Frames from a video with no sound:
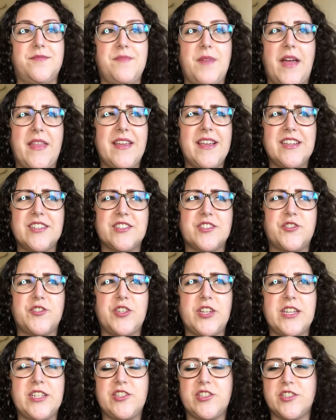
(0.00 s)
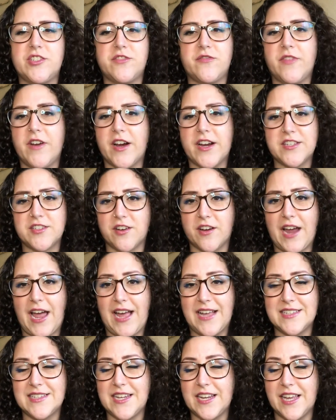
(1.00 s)
I think this is she. She's very
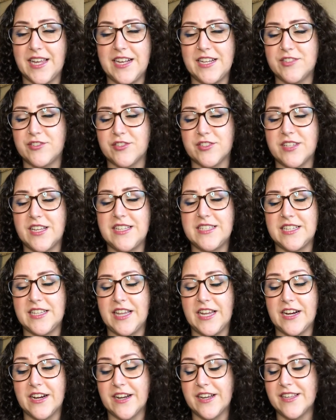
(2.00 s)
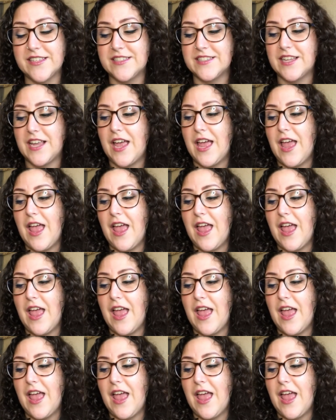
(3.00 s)
sarcastic and it's just, it's hilarious.